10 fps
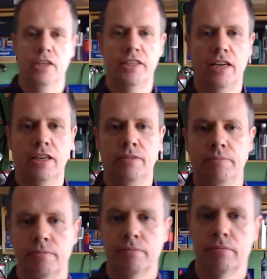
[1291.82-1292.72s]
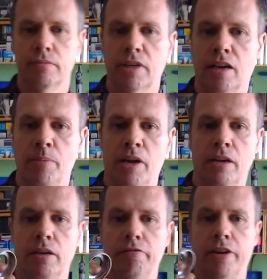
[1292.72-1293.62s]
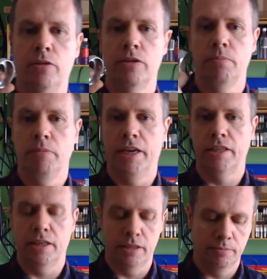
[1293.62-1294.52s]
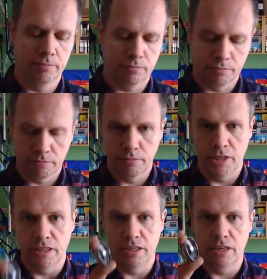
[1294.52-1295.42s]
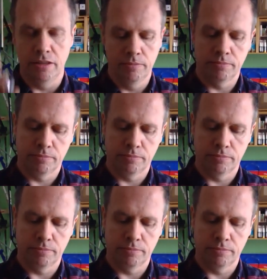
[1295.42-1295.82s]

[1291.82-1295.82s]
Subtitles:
Italian Campagnolo Record headset in steel.